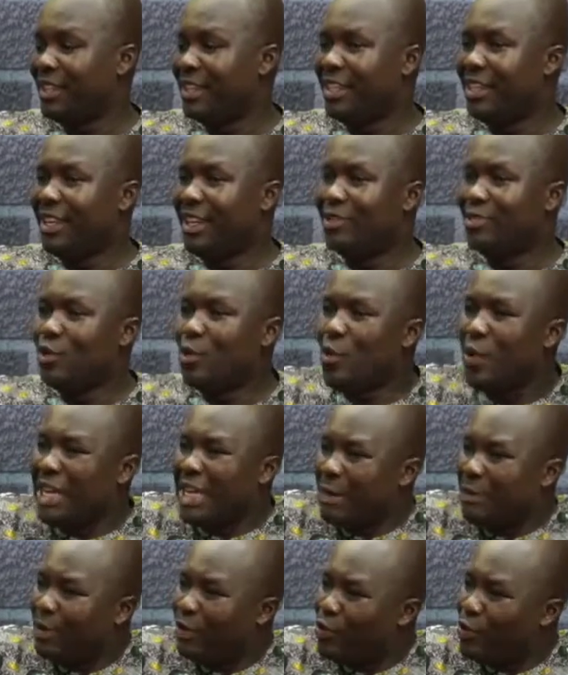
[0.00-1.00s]
And so we
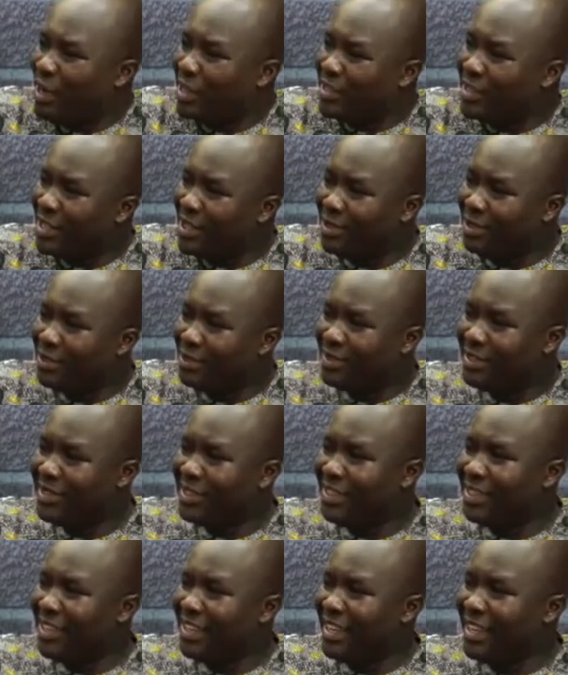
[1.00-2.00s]
keep it to ourselves,
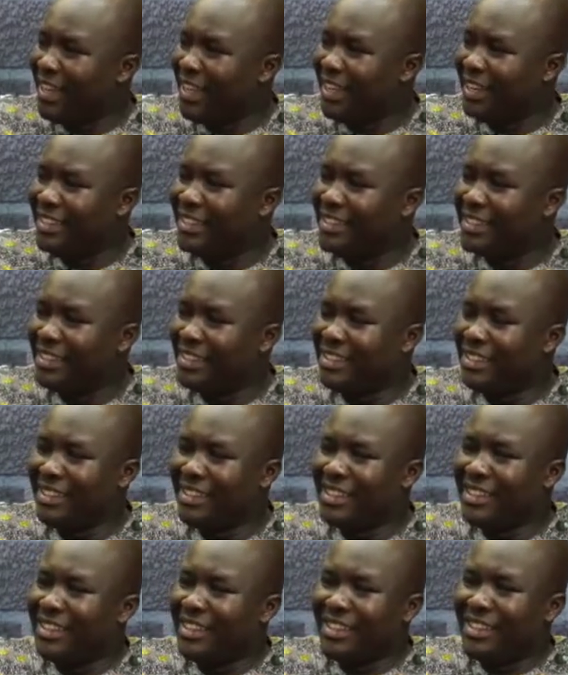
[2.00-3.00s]
and
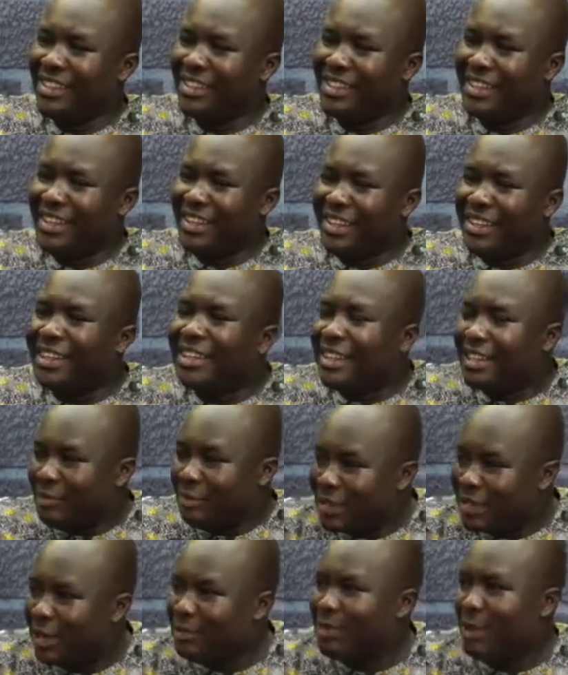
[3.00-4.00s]
it
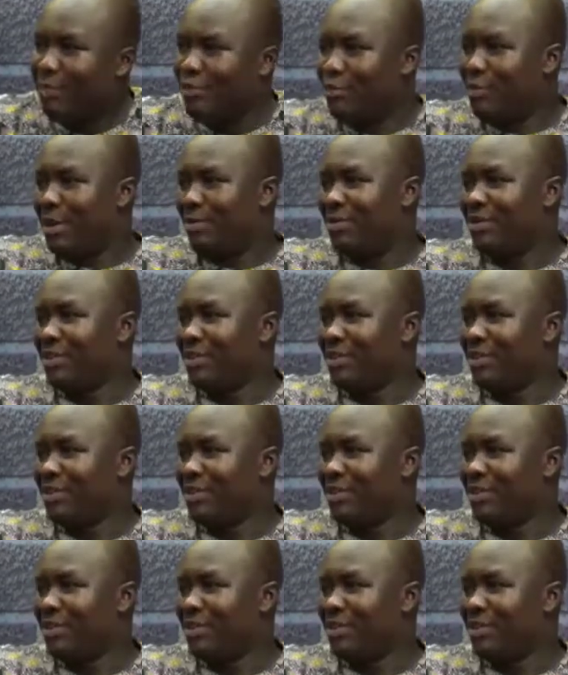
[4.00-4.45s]
becomes a problem.